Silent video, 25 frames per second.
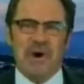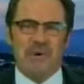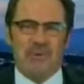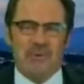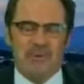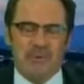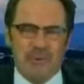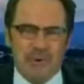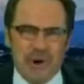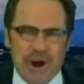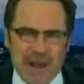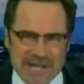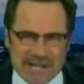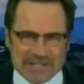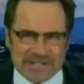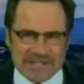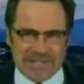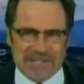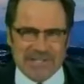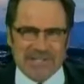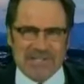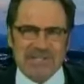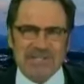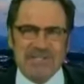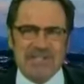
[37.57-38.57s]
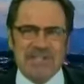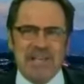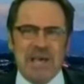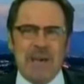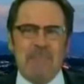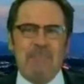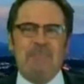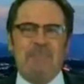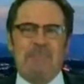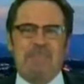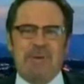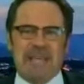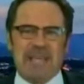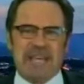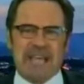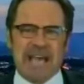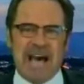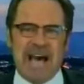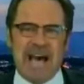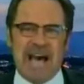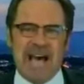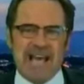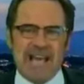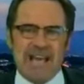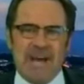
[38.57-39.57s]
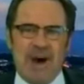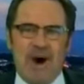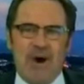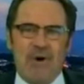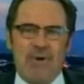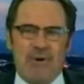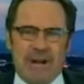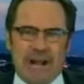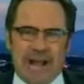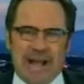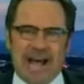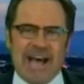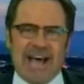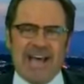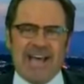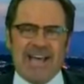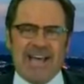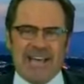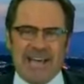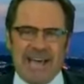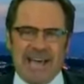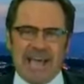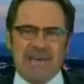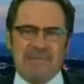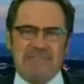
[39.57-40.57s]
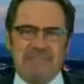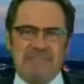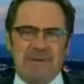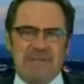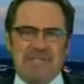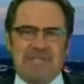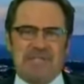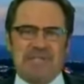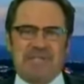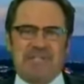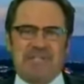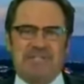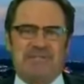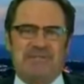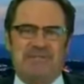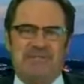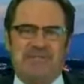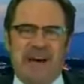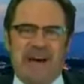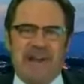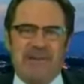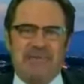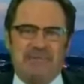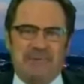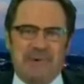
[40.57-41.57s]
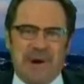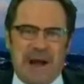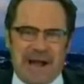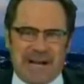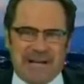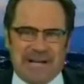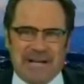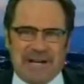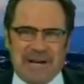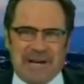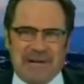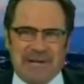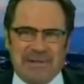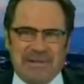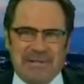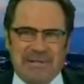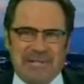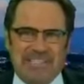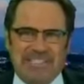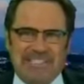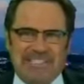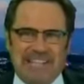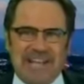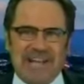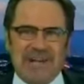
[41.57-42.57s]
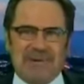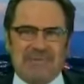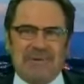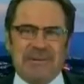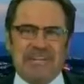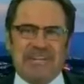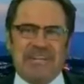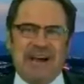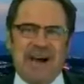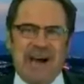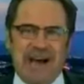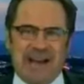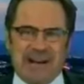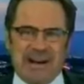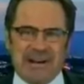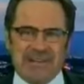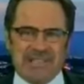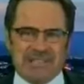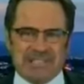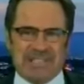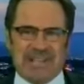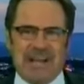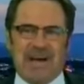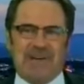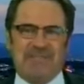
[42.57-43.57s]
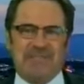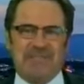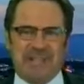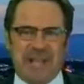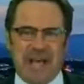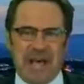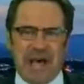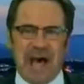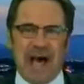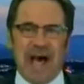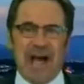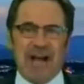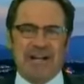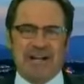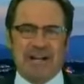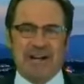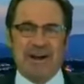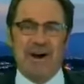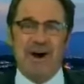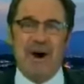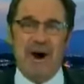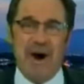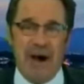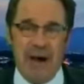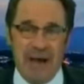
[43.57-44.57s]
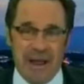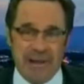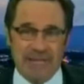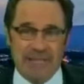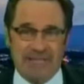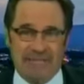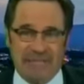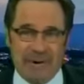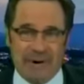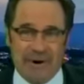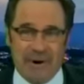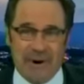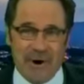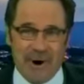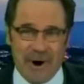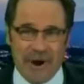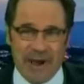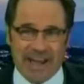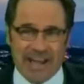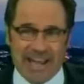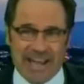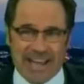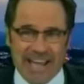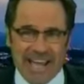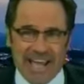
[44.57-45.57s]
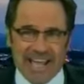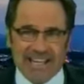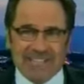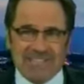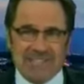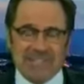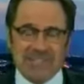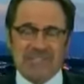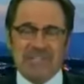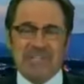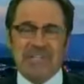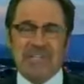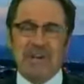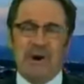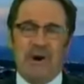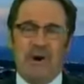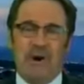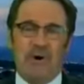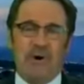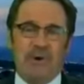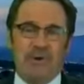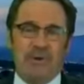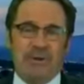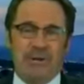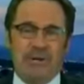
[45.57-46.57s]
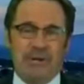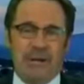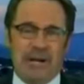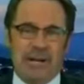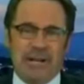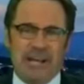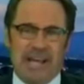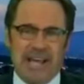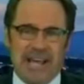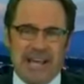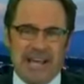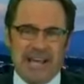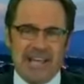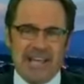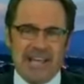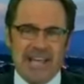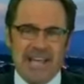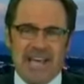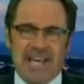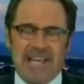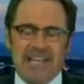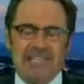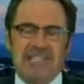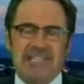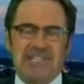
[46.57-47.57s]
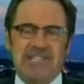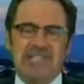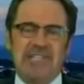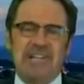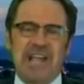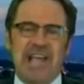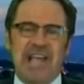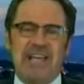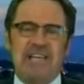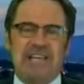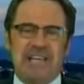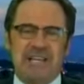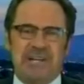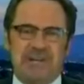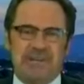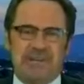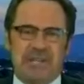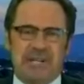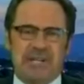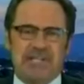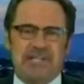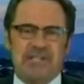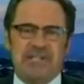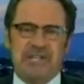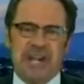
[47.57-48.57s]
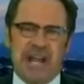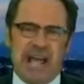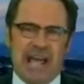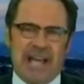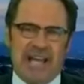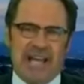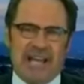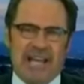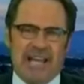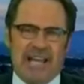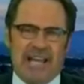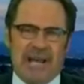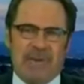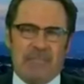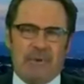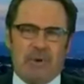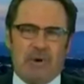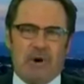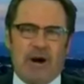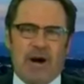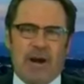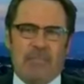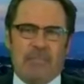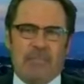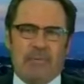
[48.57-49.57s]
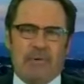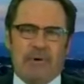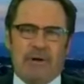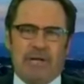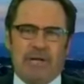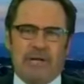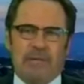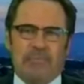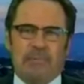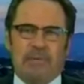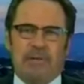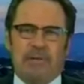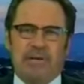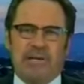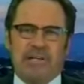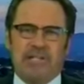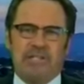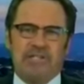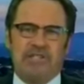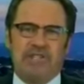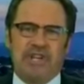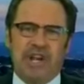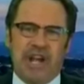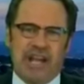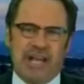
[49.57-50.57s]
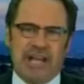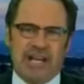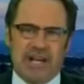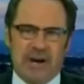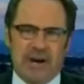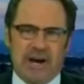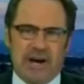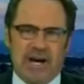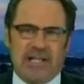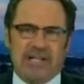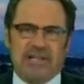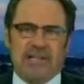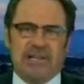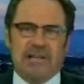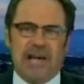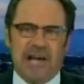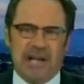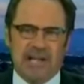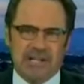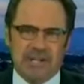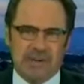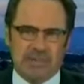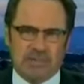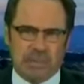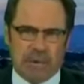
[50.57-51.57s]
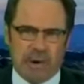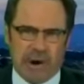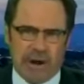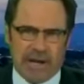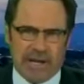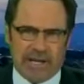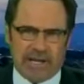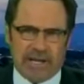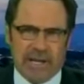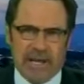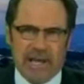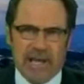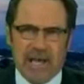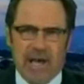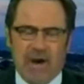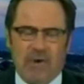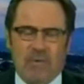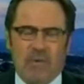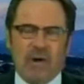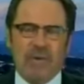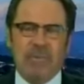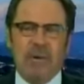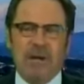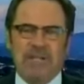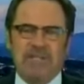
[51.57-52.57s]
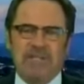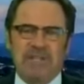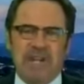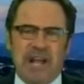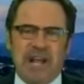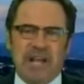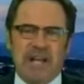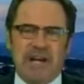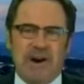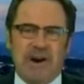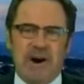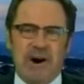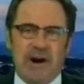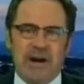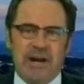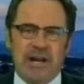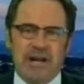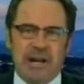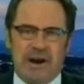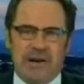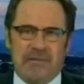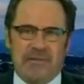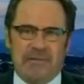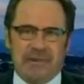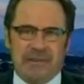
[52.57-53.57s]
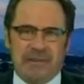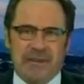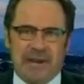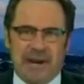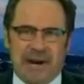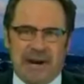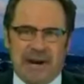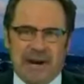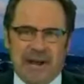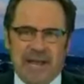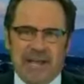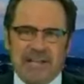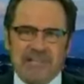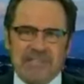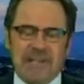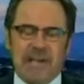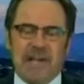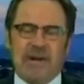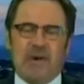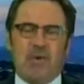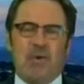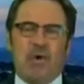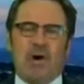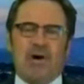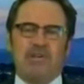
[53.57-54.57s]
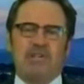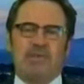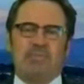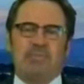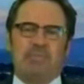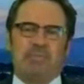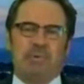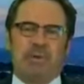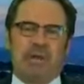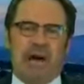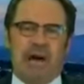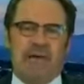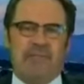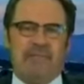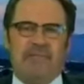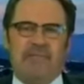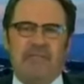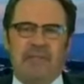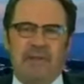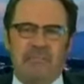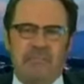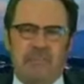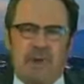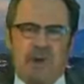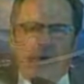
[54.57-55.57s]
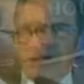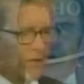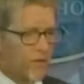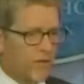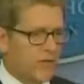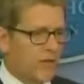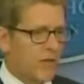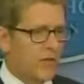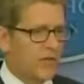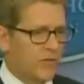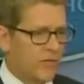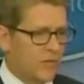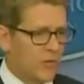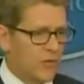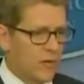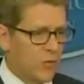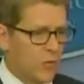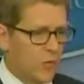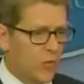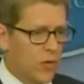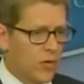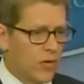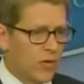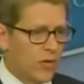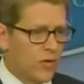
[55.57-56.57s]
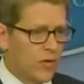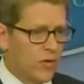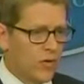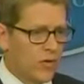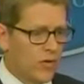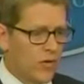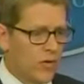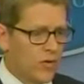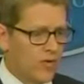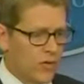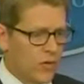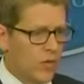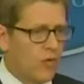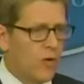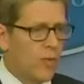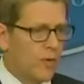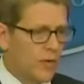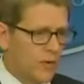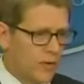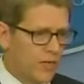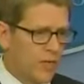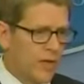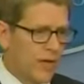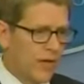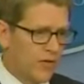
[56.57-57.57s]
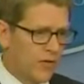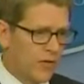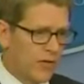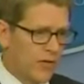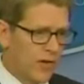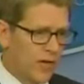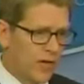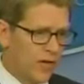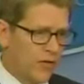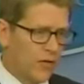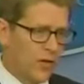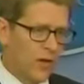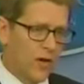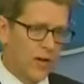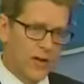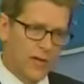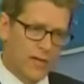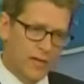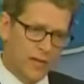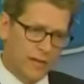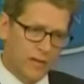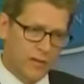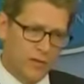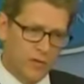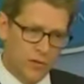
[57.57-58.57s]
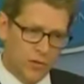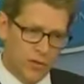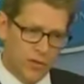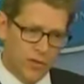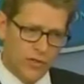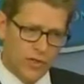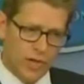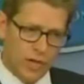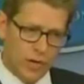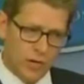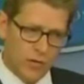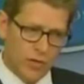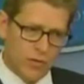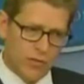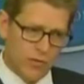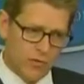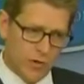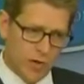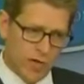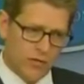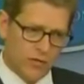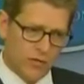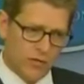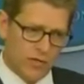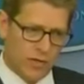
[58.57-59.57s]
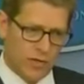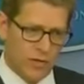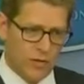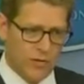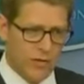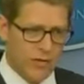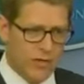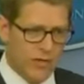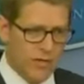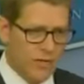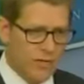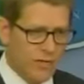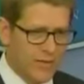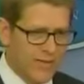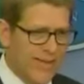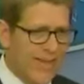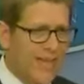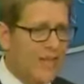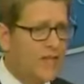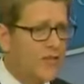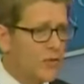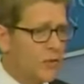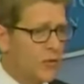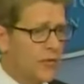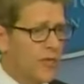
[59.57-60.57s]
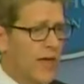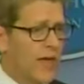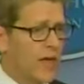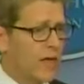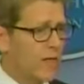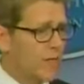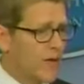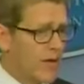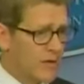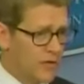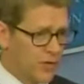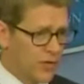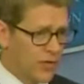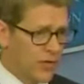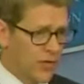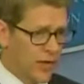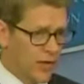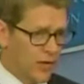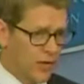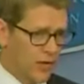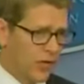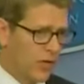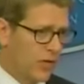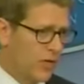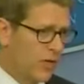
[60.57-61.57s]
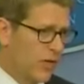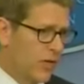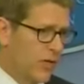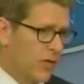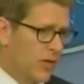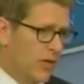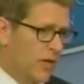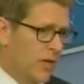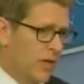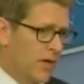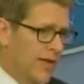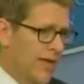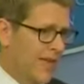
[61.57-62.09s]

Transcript: Rich, yippee-i-okay, Mrs. Fuddrucker. Looks like we got ourselves a convoy. Did you see Holder today? He's shakier than a jackhammer operator playing Jenga on lunch break. And what about Jay Carney over there? He's got a worse bluff than Marty Feldman holding pocket aces. That cat blows more smoke than a Rastafarian's death rattle.